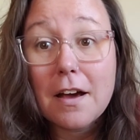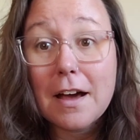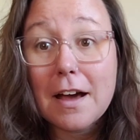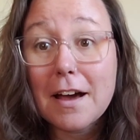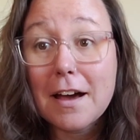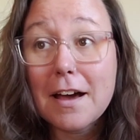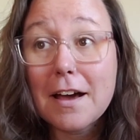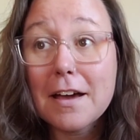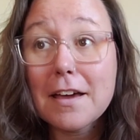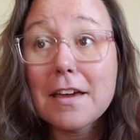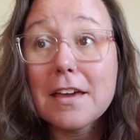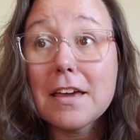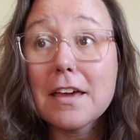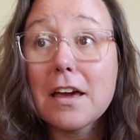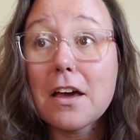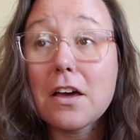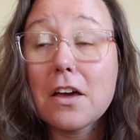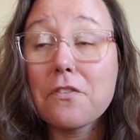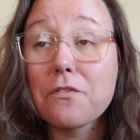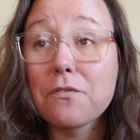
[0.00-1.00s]

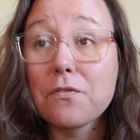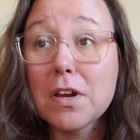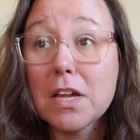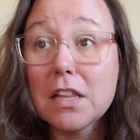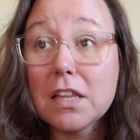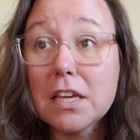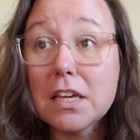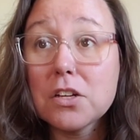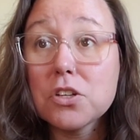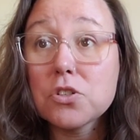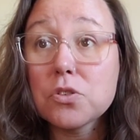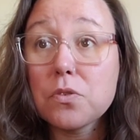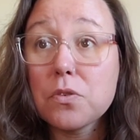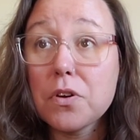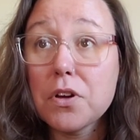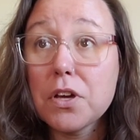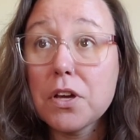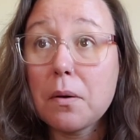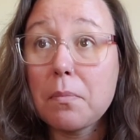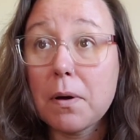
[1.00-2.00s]
I really
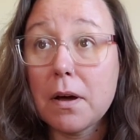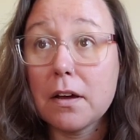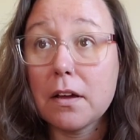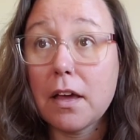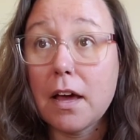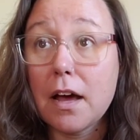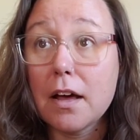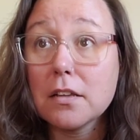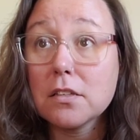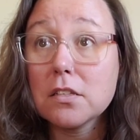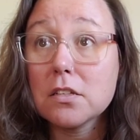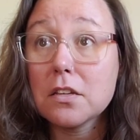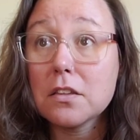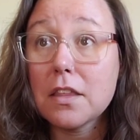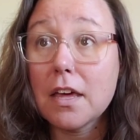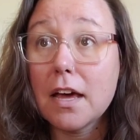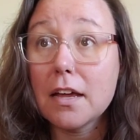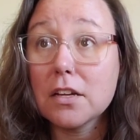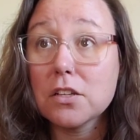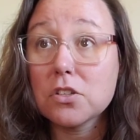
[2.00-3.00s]
enjoy a podcast
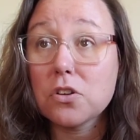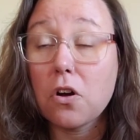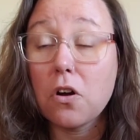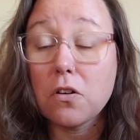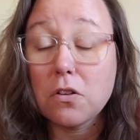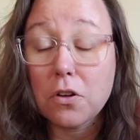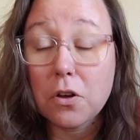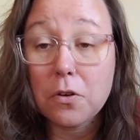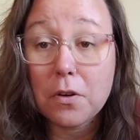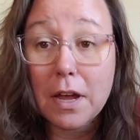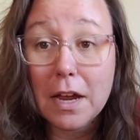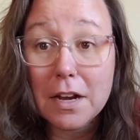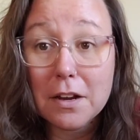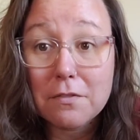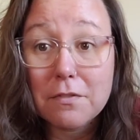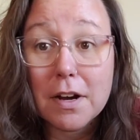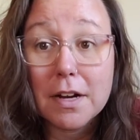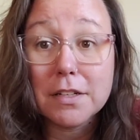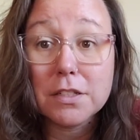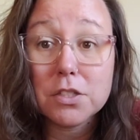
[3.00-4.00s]
that is called Cocaine
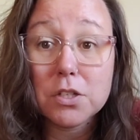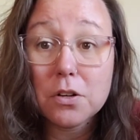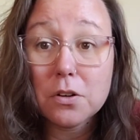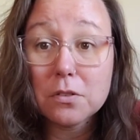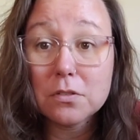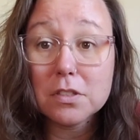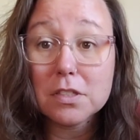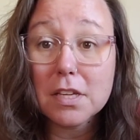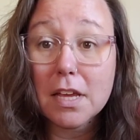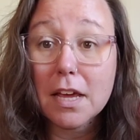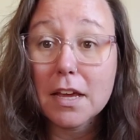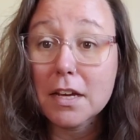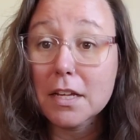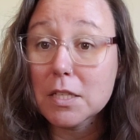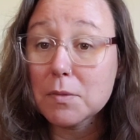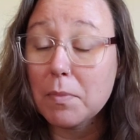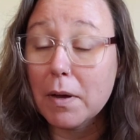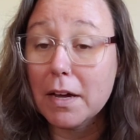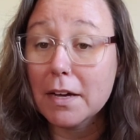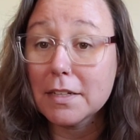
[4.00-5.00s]
and Rhinestones, and
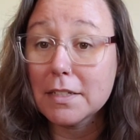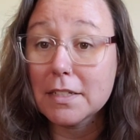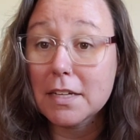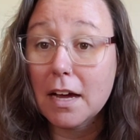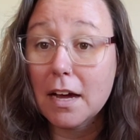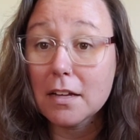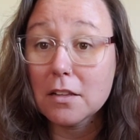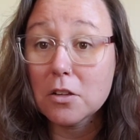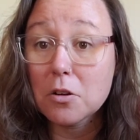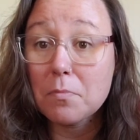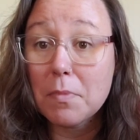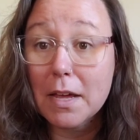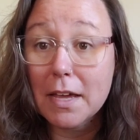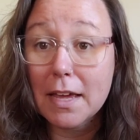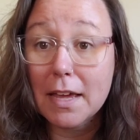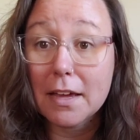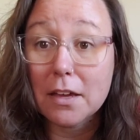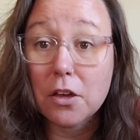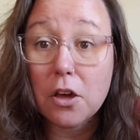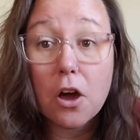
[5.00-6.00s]
it's by Tyler
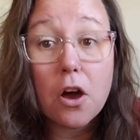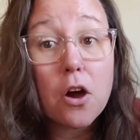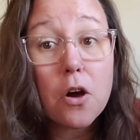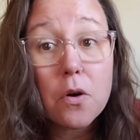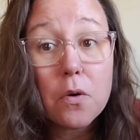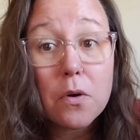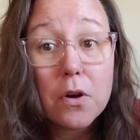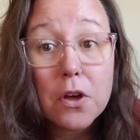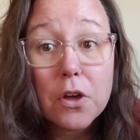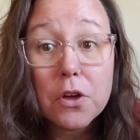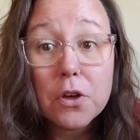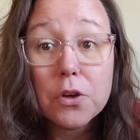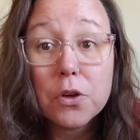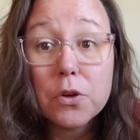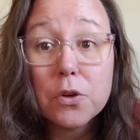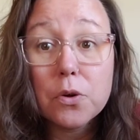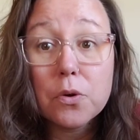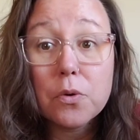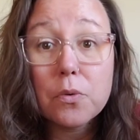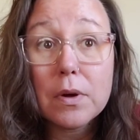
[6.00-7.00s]
Mahan Coe,
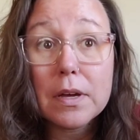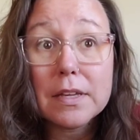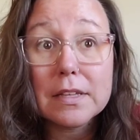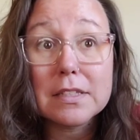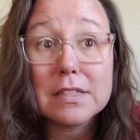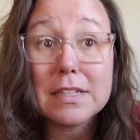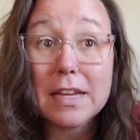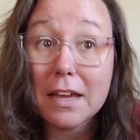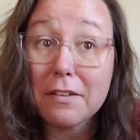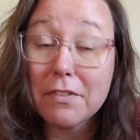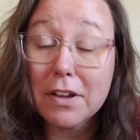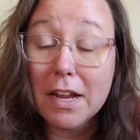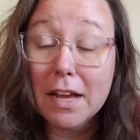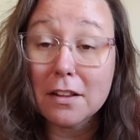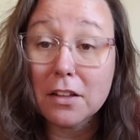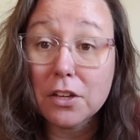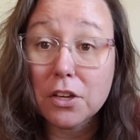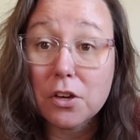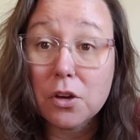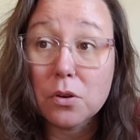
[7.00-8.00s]
who is David
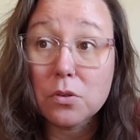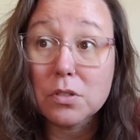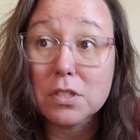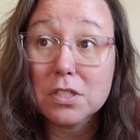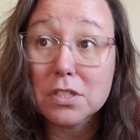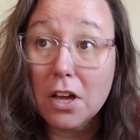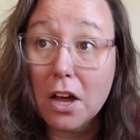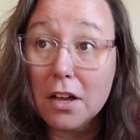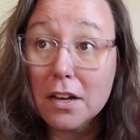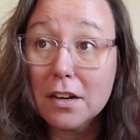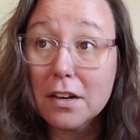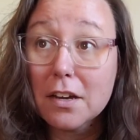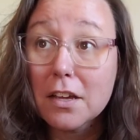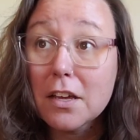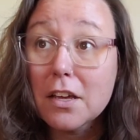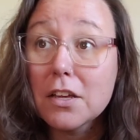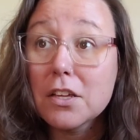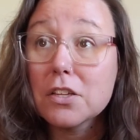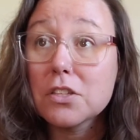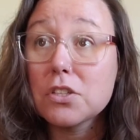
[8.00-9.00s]
Allen Coe's son.
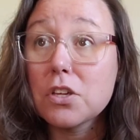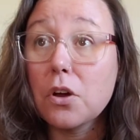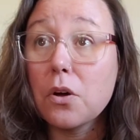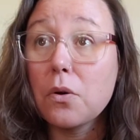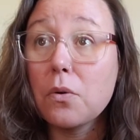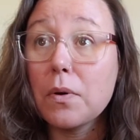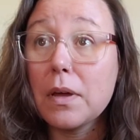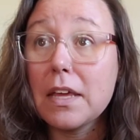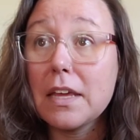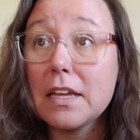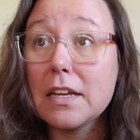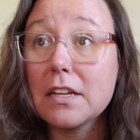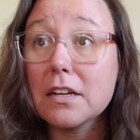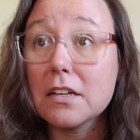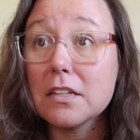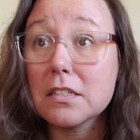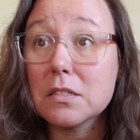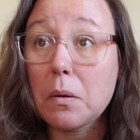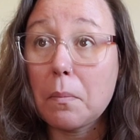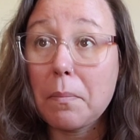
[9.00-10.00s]
So he
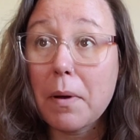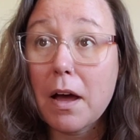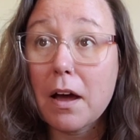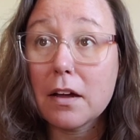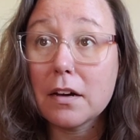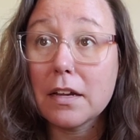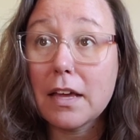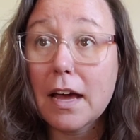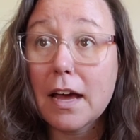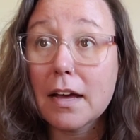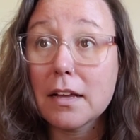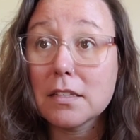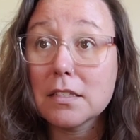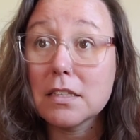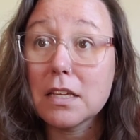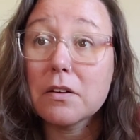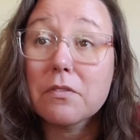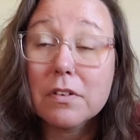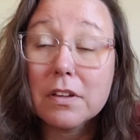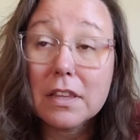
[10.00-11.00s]
does podcasts
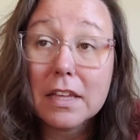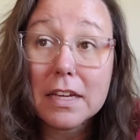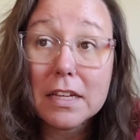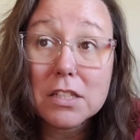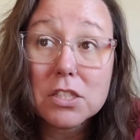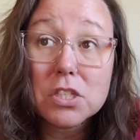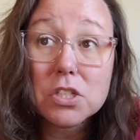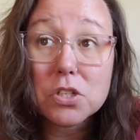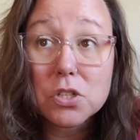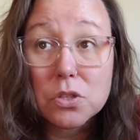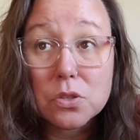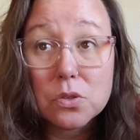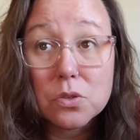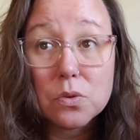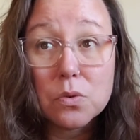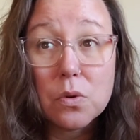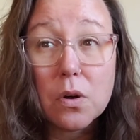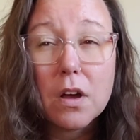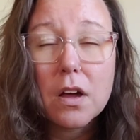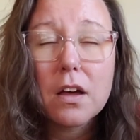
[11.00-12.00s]
that relates
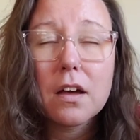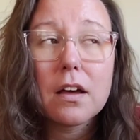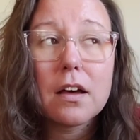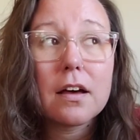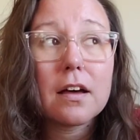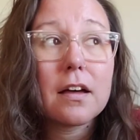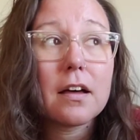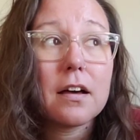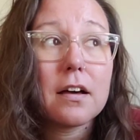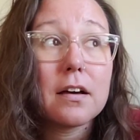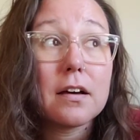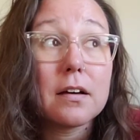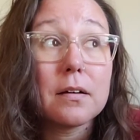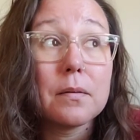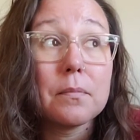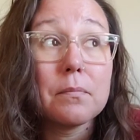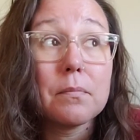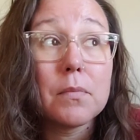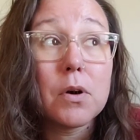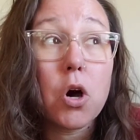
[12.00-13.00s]
to
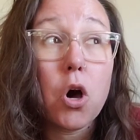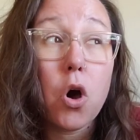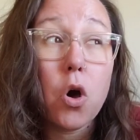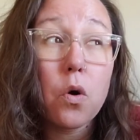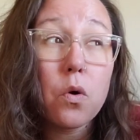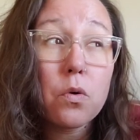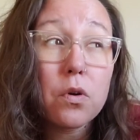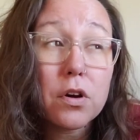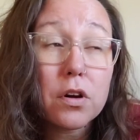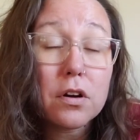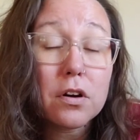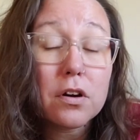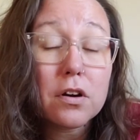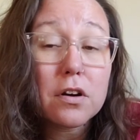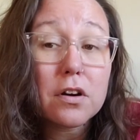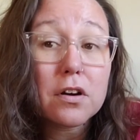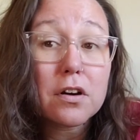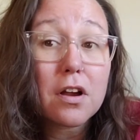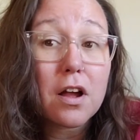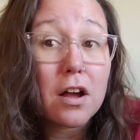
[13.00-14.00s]
um,
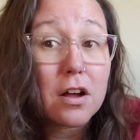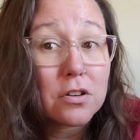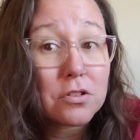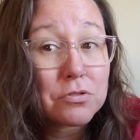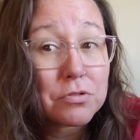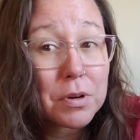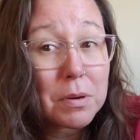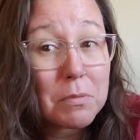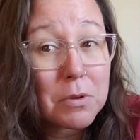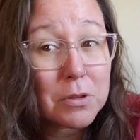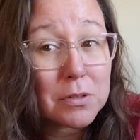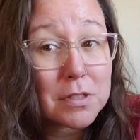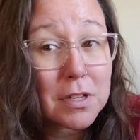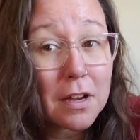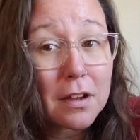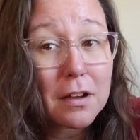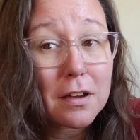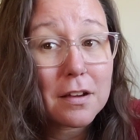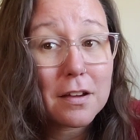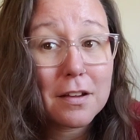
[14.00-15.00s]
older country
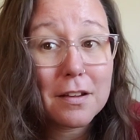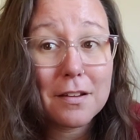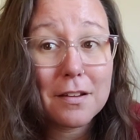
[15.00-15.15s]
music,